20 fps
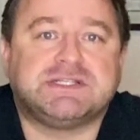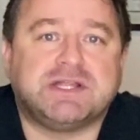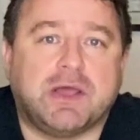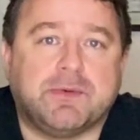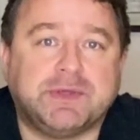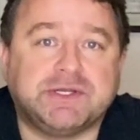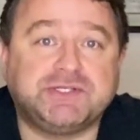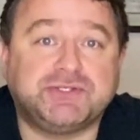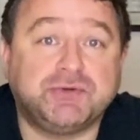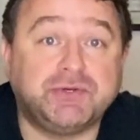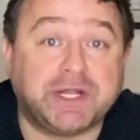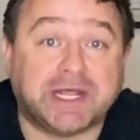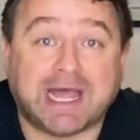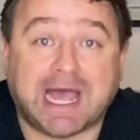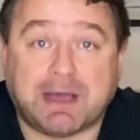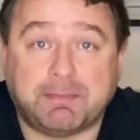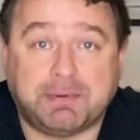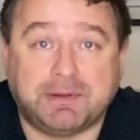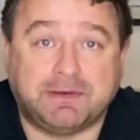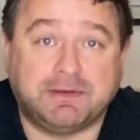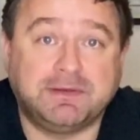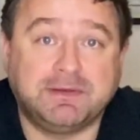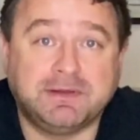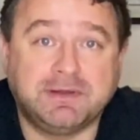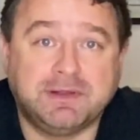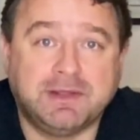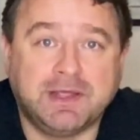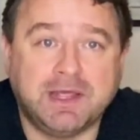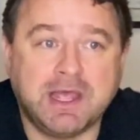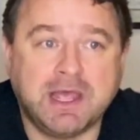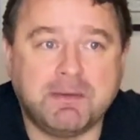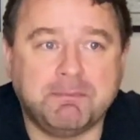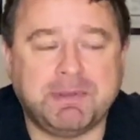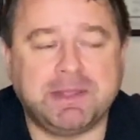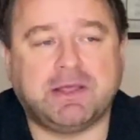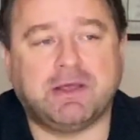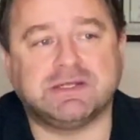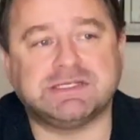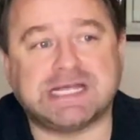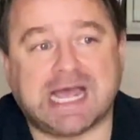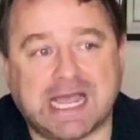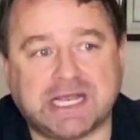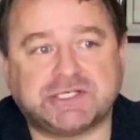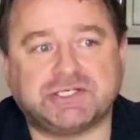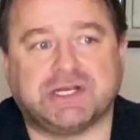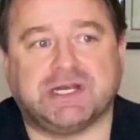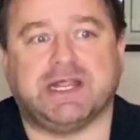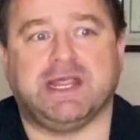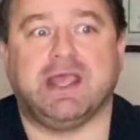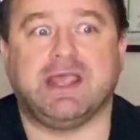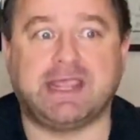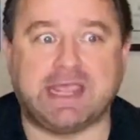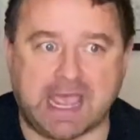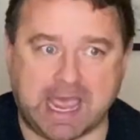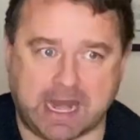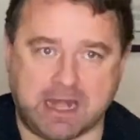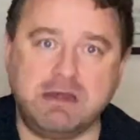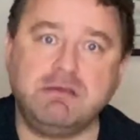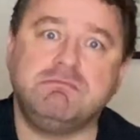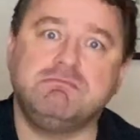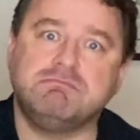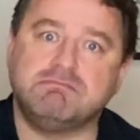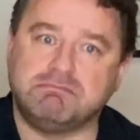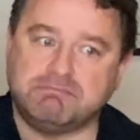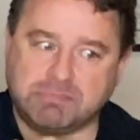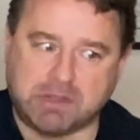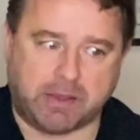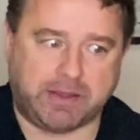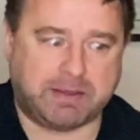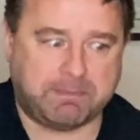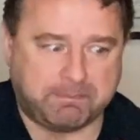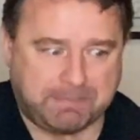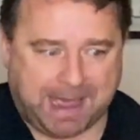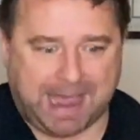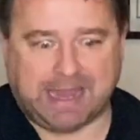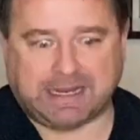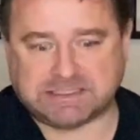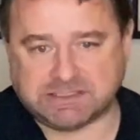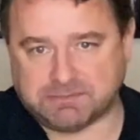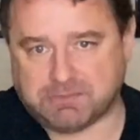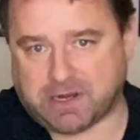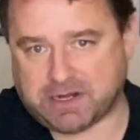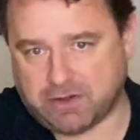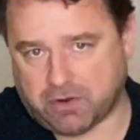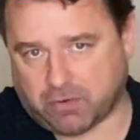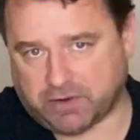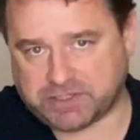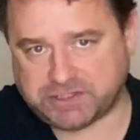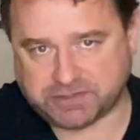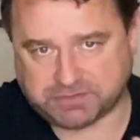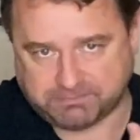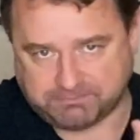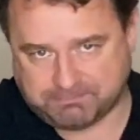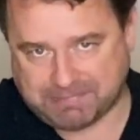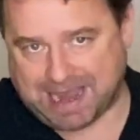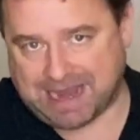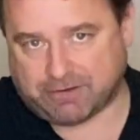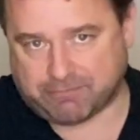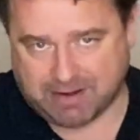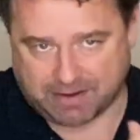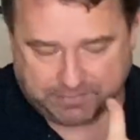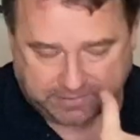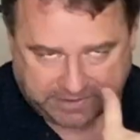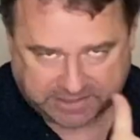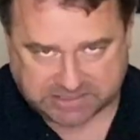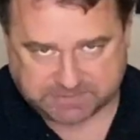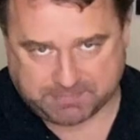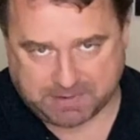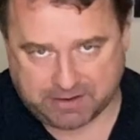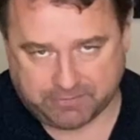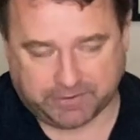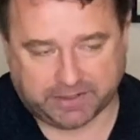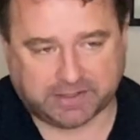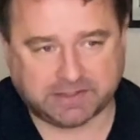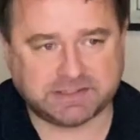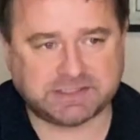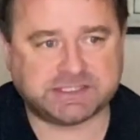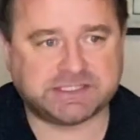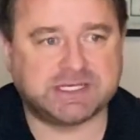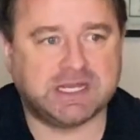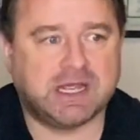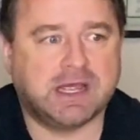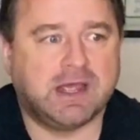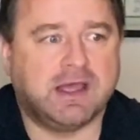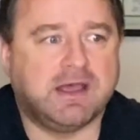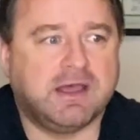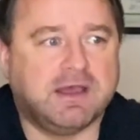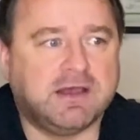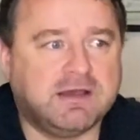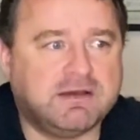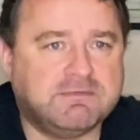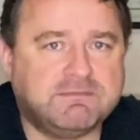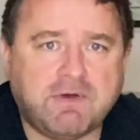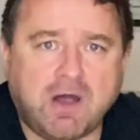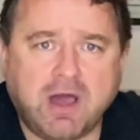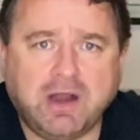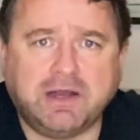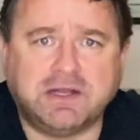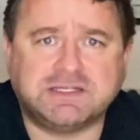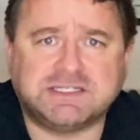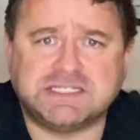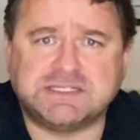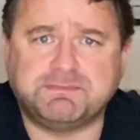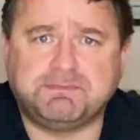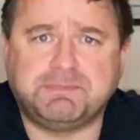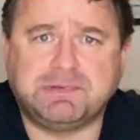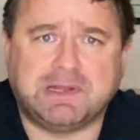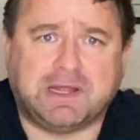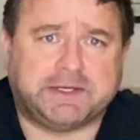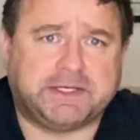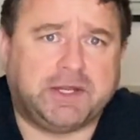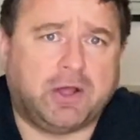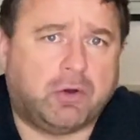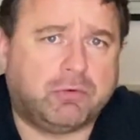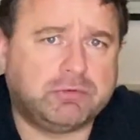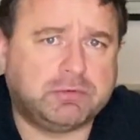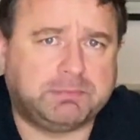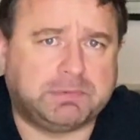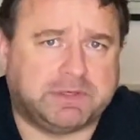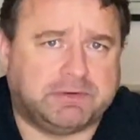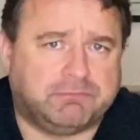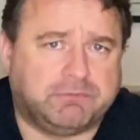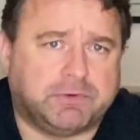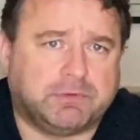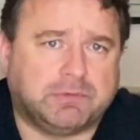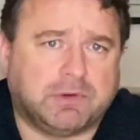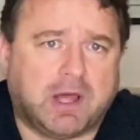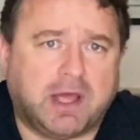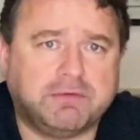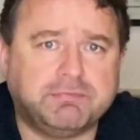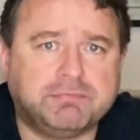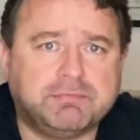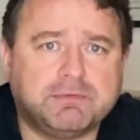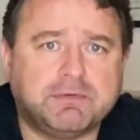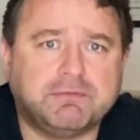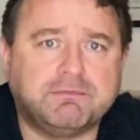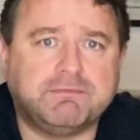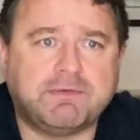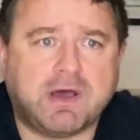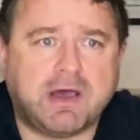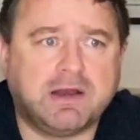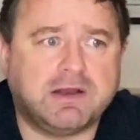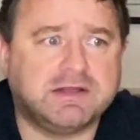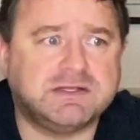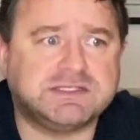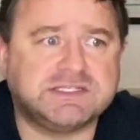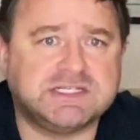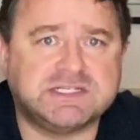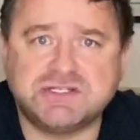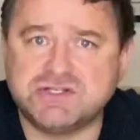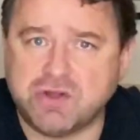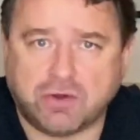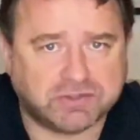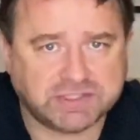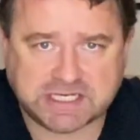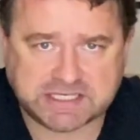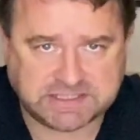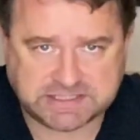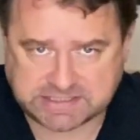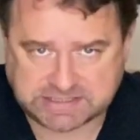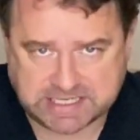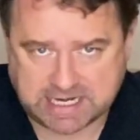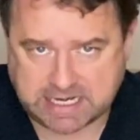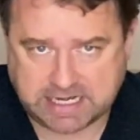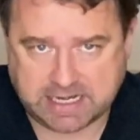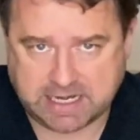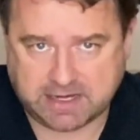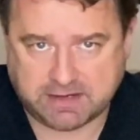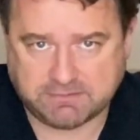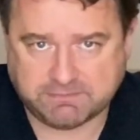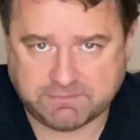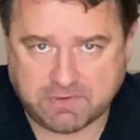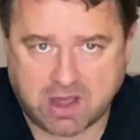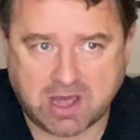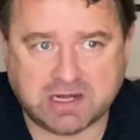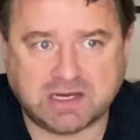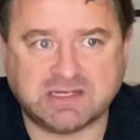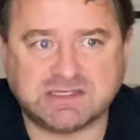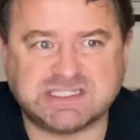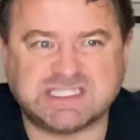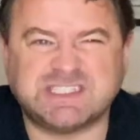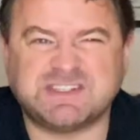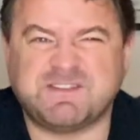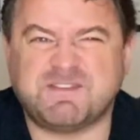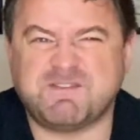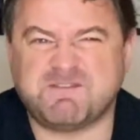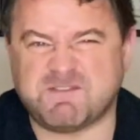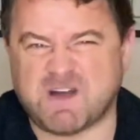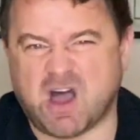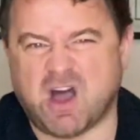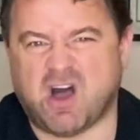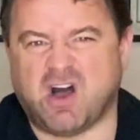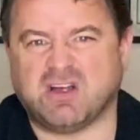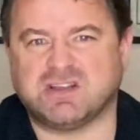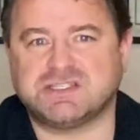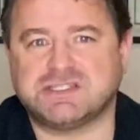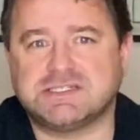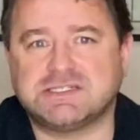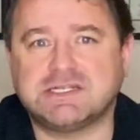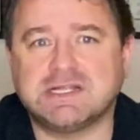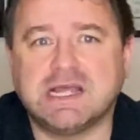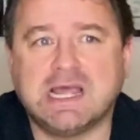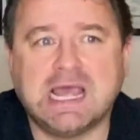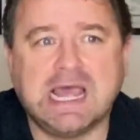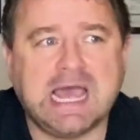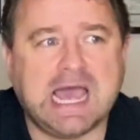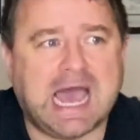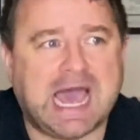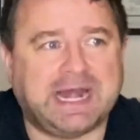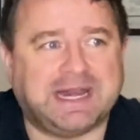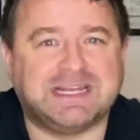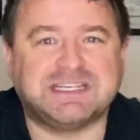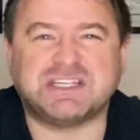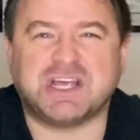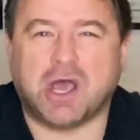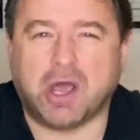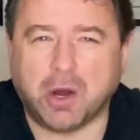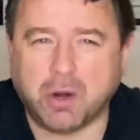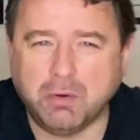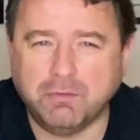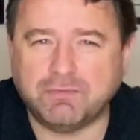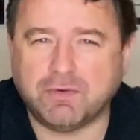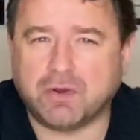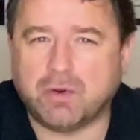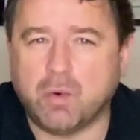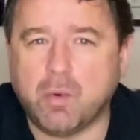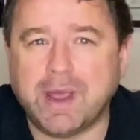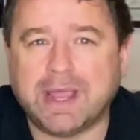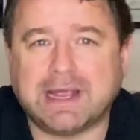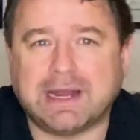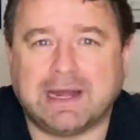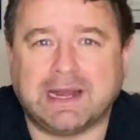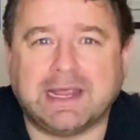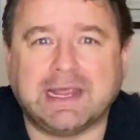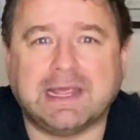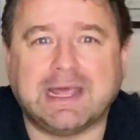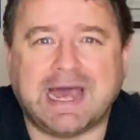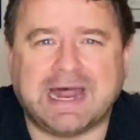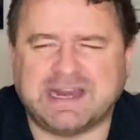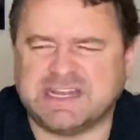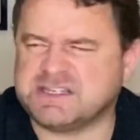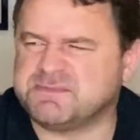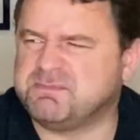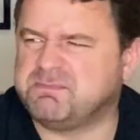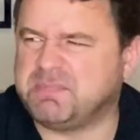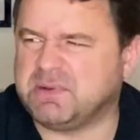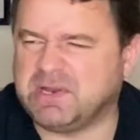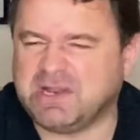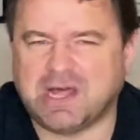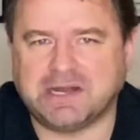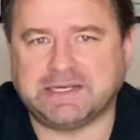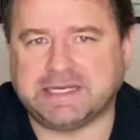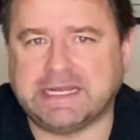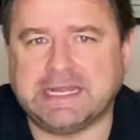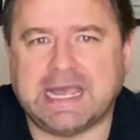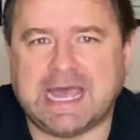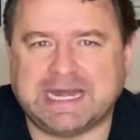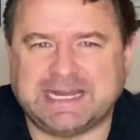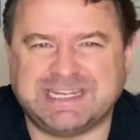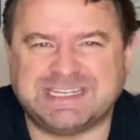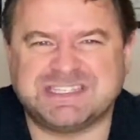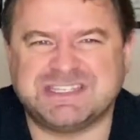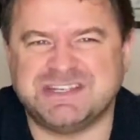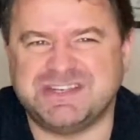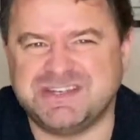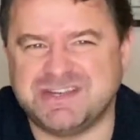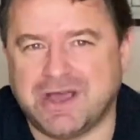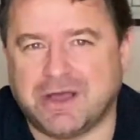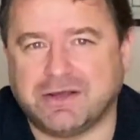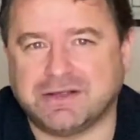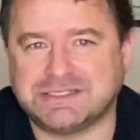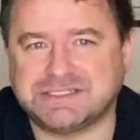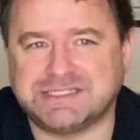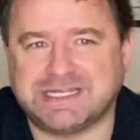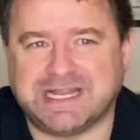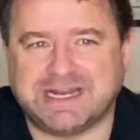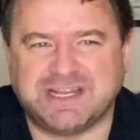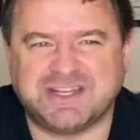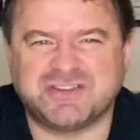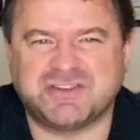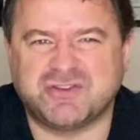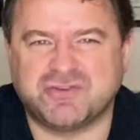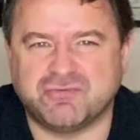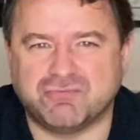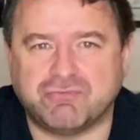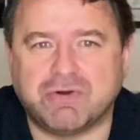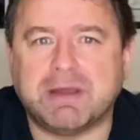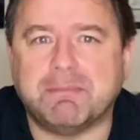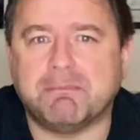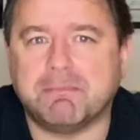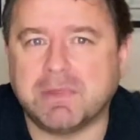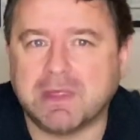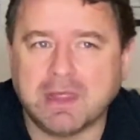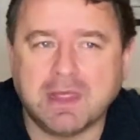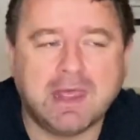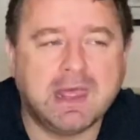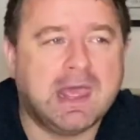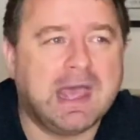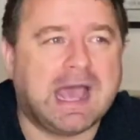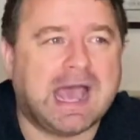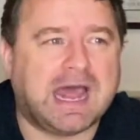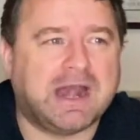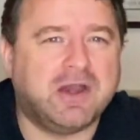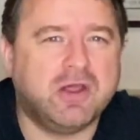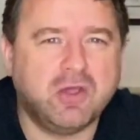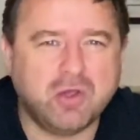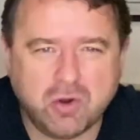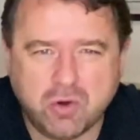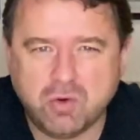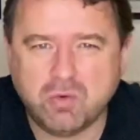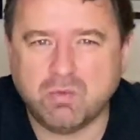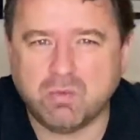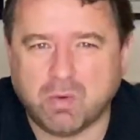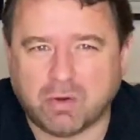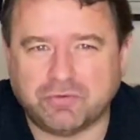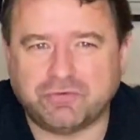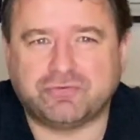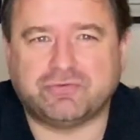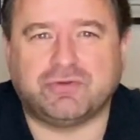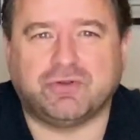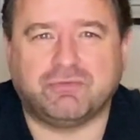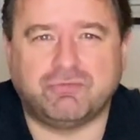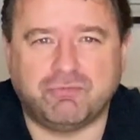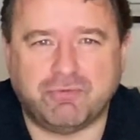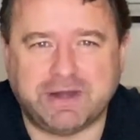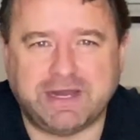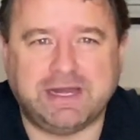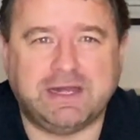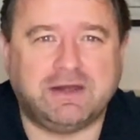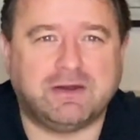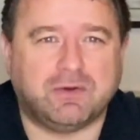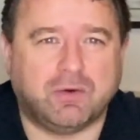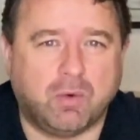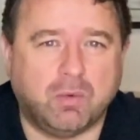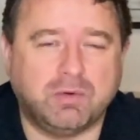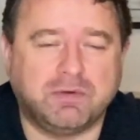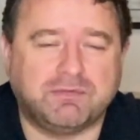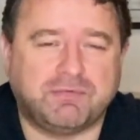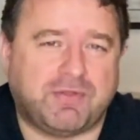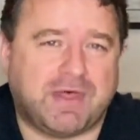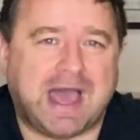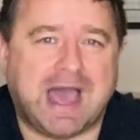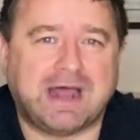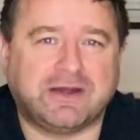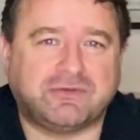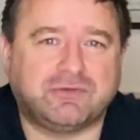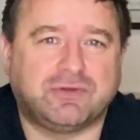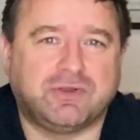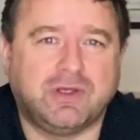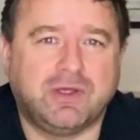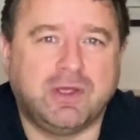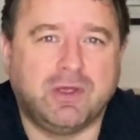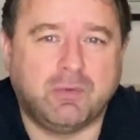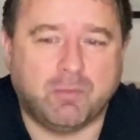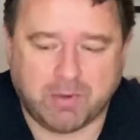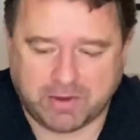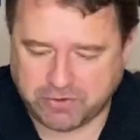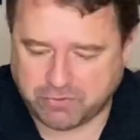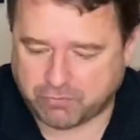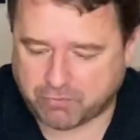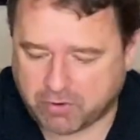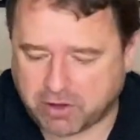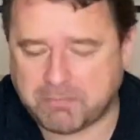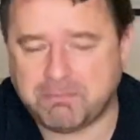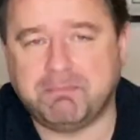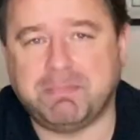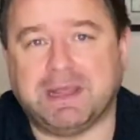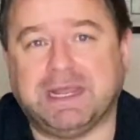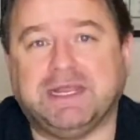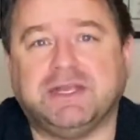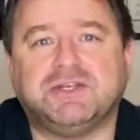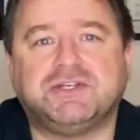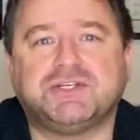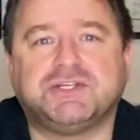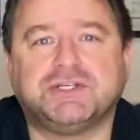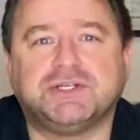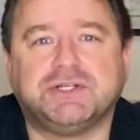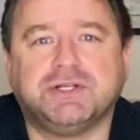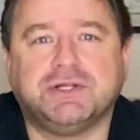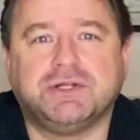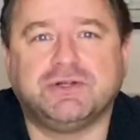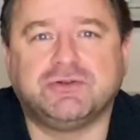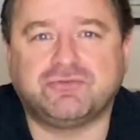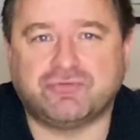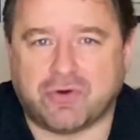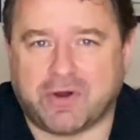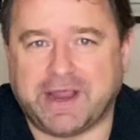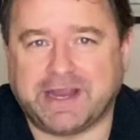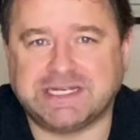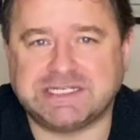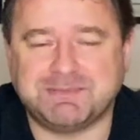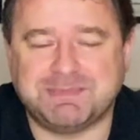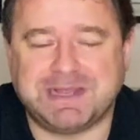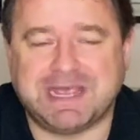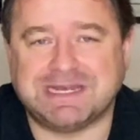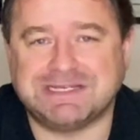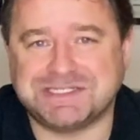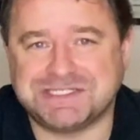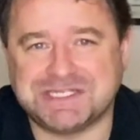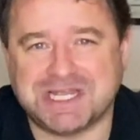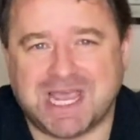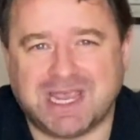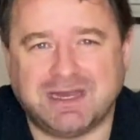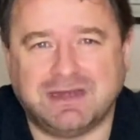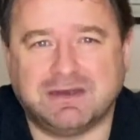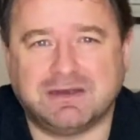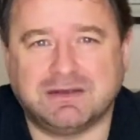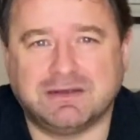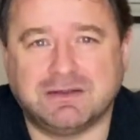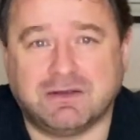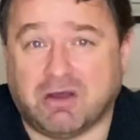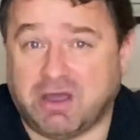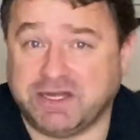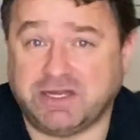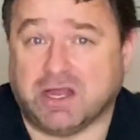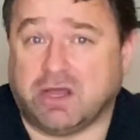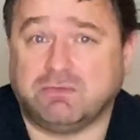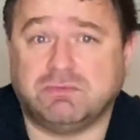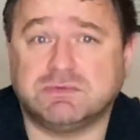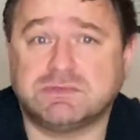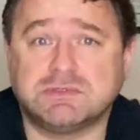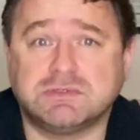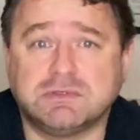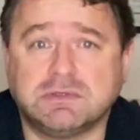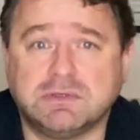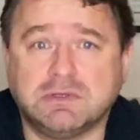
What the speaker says: though, is should it happen? Because actually, again, going back to my knowledge and background and experience, violence is bloody horrible in real life. Violence is not entertaining. Violence is fast, and it's over quickly, and it's bloody, and it's nasty, and it's grim. And who wants to read all of that when you're on a beach trying to be entertained? I don't.